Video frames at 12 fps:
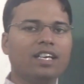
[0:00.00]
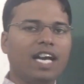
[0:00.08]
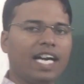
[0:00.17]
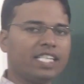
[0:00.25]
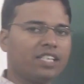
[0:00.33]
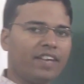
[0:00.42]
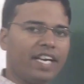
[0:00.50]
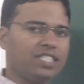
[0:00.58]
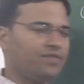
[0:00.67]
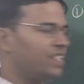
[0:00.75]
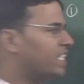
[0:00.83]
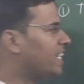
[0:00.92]

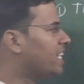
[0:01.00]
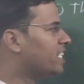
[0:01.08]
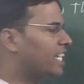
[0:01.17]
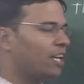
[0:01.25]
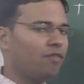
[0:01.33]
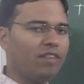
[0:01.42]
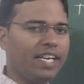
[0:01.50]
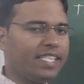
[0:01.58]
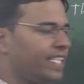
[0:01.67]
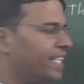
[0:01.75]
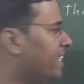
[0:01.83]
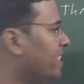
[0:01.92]
Otherwise, we can calculate
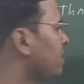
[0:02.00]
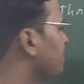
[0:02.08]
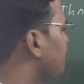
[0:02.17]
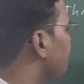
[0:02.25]
it